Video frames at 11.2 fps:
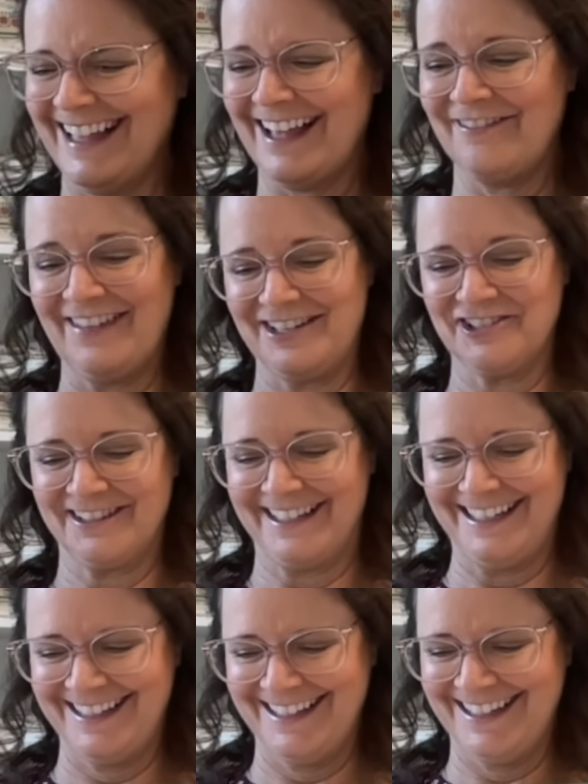
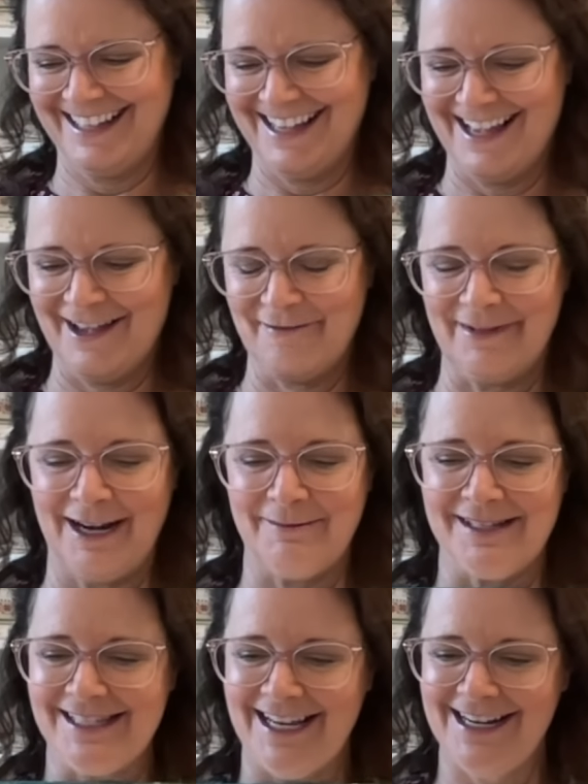eventually, but I'm
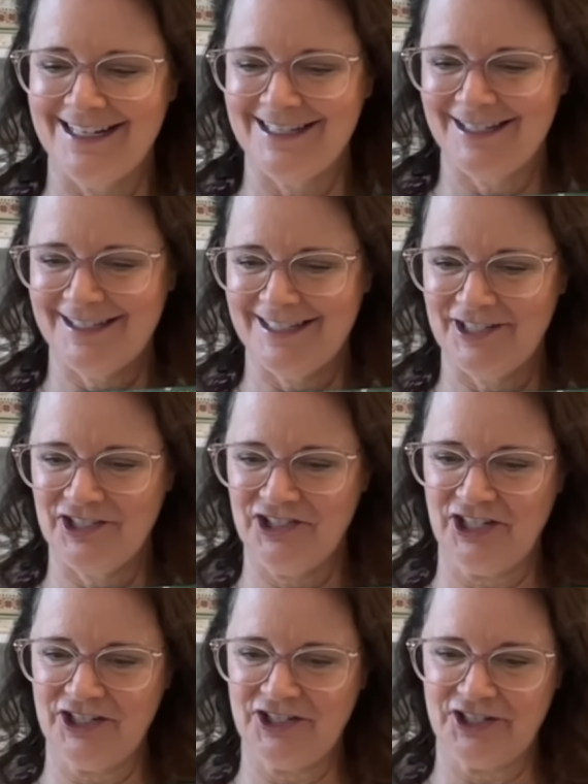excited to stitch
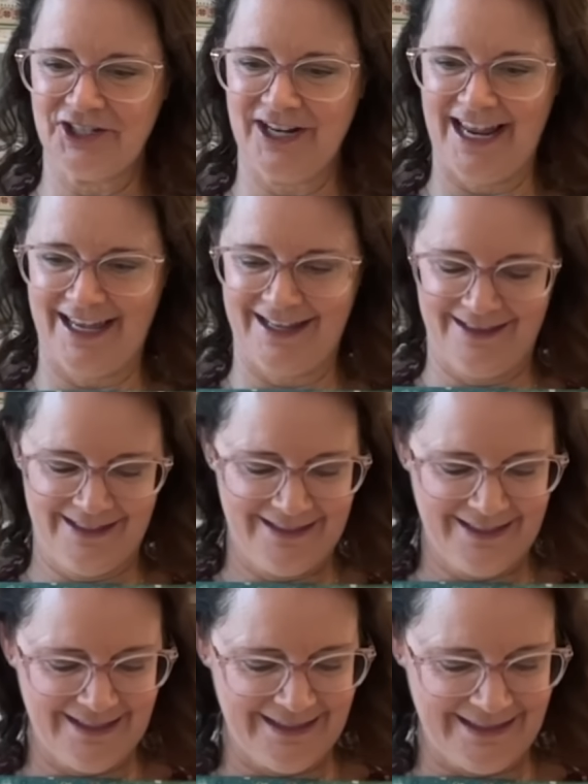Ginger. And this
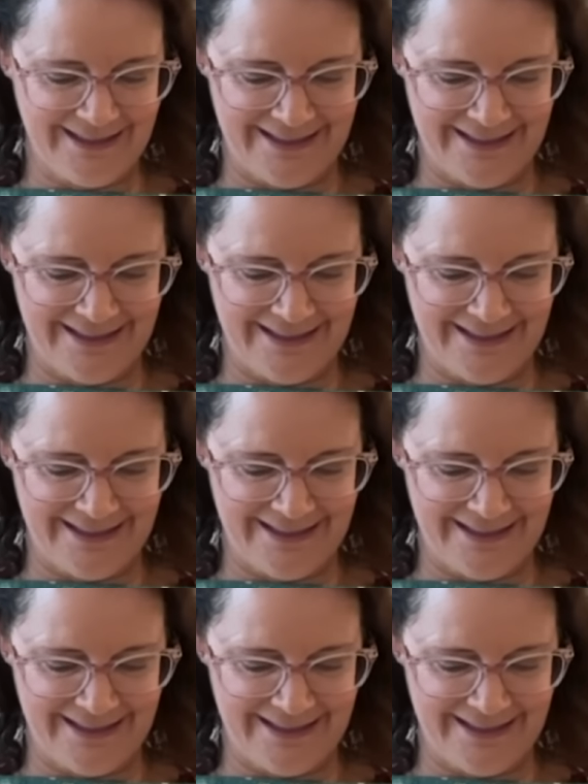is